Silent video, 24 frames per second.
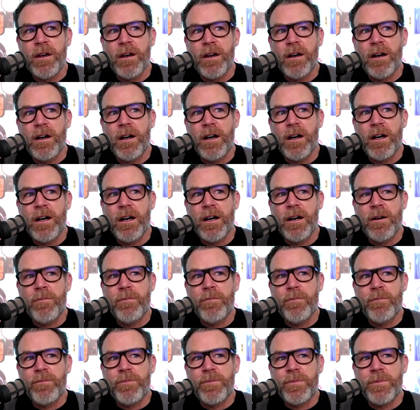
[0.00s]

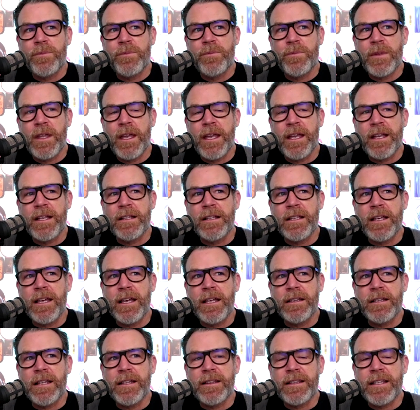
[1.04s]

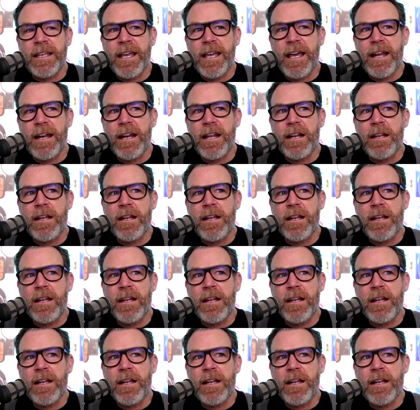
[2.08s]
and let the cat